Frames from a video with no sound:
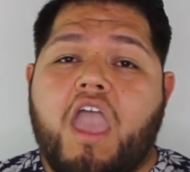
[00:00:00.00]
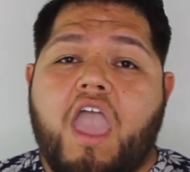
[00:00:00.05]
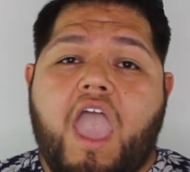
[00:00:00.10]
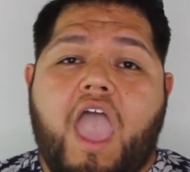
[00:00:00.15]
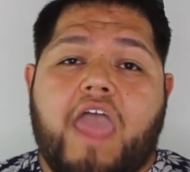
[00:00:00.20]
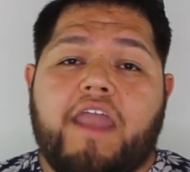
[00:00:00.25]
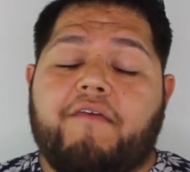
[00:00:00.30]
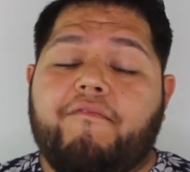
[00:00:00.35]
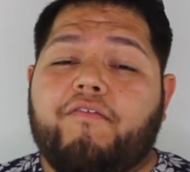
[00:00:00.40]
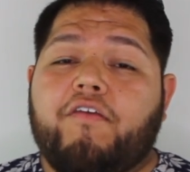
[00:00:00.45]

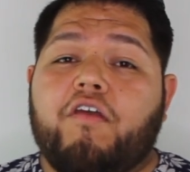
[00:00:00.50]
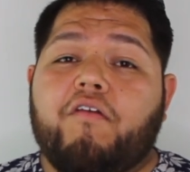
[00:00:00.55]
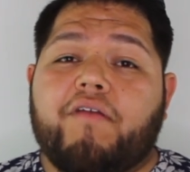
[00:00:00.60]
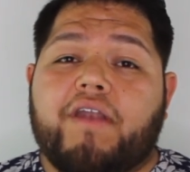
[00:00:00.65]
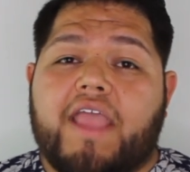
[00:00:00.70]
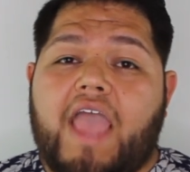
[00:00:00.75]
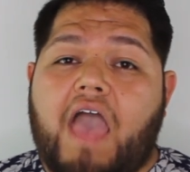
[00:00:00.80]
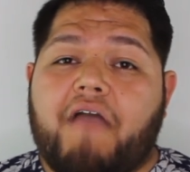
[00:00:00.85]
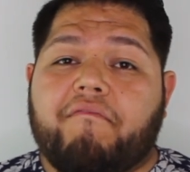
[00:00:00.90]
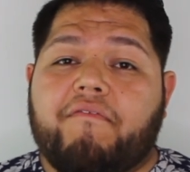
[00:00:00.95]
And if you
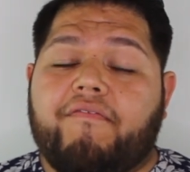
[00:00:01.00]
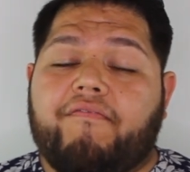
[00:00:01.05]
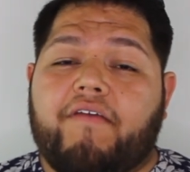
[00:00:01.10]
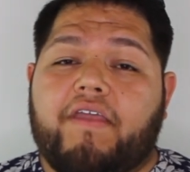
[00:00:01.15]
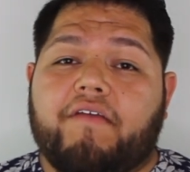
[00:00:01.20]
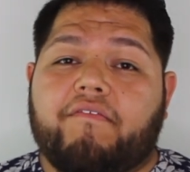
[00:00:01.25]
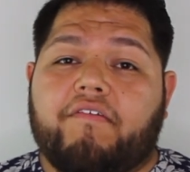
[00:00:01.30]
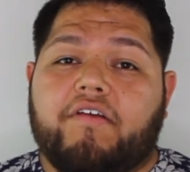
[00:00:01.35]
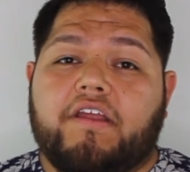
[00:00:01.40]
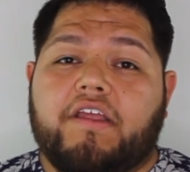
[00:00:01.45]
already have a
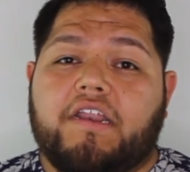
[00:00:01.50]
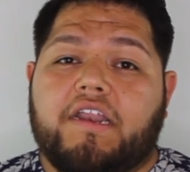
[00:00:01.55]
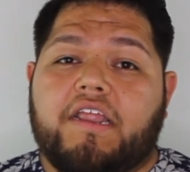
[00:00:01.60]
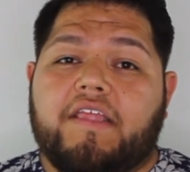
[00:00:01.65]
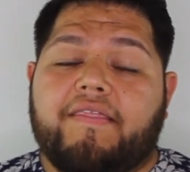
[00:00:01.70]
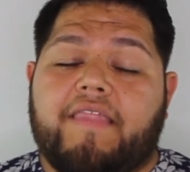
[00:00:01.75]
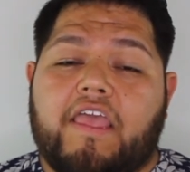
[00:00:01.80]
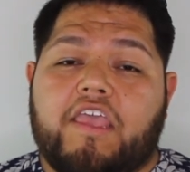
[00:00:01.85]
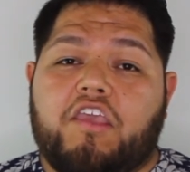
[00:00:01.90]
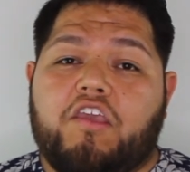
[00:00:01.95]
favorite
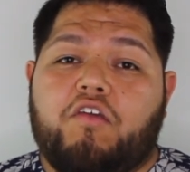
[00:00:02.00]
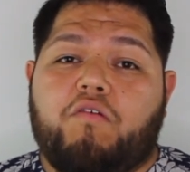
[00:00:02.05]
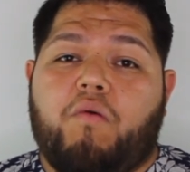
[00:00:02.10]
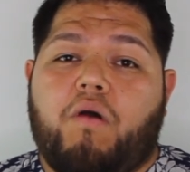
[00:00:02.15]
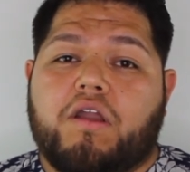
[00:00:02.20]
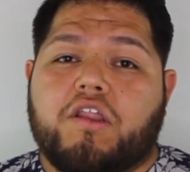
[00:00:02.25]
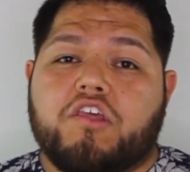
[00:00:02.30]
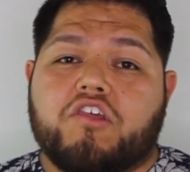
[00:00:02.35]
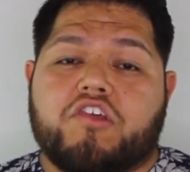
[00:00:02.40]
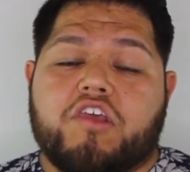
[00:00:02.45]
that you
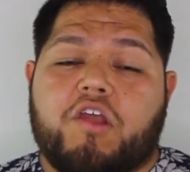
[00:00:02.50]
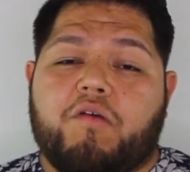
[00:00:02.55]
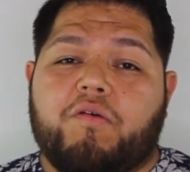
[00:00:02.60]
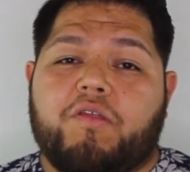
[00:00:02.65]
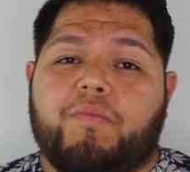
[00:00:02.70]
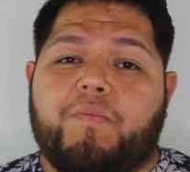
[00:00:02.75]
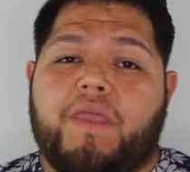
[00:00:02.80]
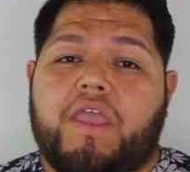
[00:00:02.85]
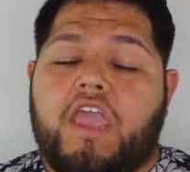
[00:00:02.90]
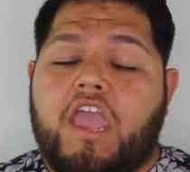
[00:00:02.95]
want to share
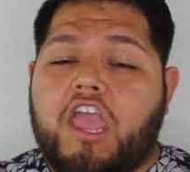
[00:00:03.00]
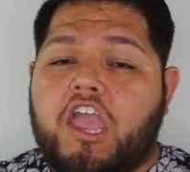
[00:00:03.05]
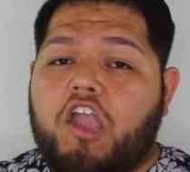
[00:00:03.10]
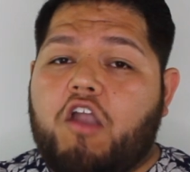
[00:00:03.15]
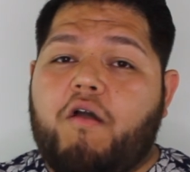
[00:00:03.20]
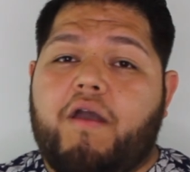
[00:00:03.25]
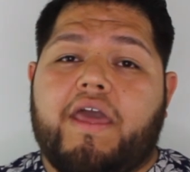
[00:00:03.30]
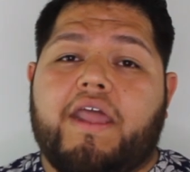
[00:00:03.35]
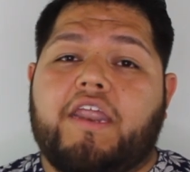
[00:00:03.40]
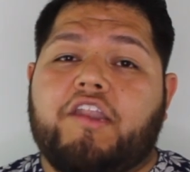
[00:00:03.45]
with me,
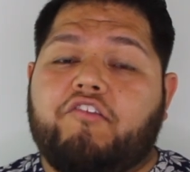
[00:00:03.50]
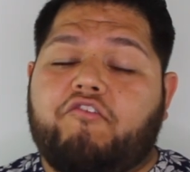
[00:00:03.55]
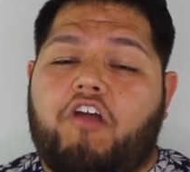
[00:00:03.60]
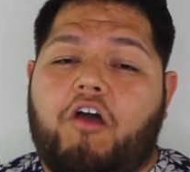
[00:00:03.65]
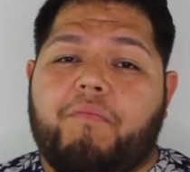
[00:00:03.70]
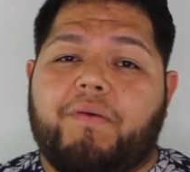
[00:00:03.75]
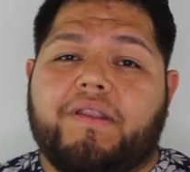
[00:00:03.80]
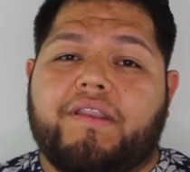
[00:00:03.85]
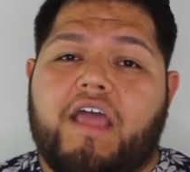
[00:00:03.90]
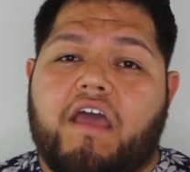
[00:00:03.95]
go ahead and
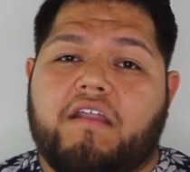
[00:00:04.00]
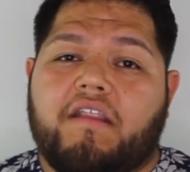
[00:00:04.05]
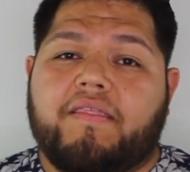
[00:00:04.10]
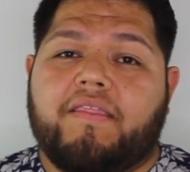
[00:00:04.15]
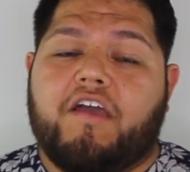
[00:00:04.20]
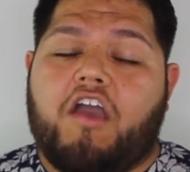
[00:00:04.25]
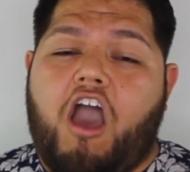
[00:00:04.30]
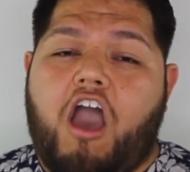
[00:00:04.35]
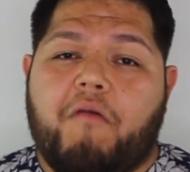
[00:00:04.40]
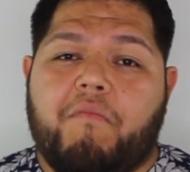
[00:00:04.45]
drop it down in
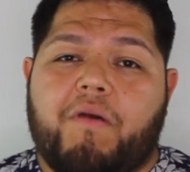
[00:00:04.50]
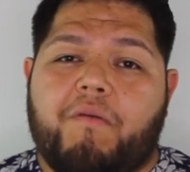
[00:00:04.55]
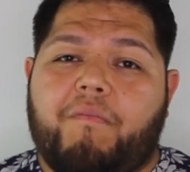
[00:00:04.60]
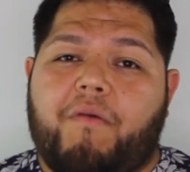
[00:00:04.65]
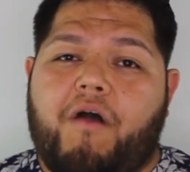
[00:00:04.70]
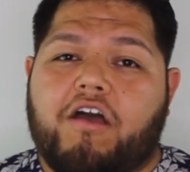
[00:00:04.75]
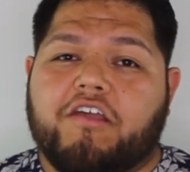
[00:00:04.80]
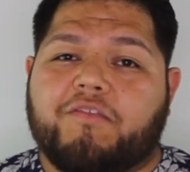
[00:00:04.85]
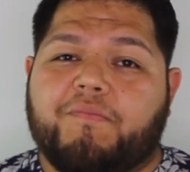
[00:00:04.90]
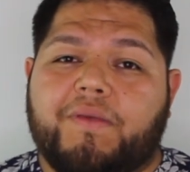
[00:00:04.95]
the comment
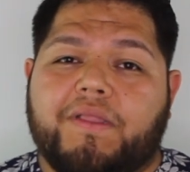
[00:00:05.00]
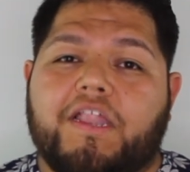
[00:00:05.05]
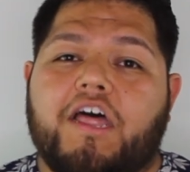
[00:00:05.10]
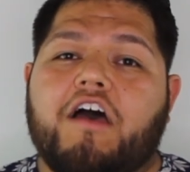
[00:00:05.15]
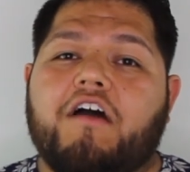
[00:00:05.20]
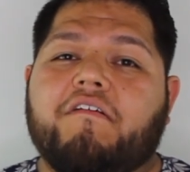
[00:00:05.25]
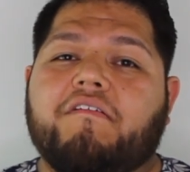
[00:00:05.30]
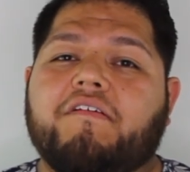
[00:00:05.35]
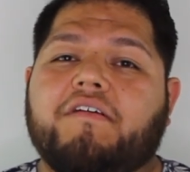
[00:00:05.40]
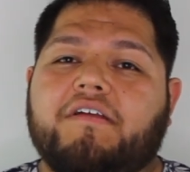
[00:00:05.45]
box
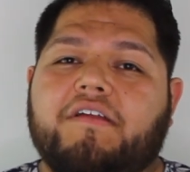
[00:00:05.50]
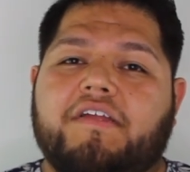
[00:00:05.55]
below.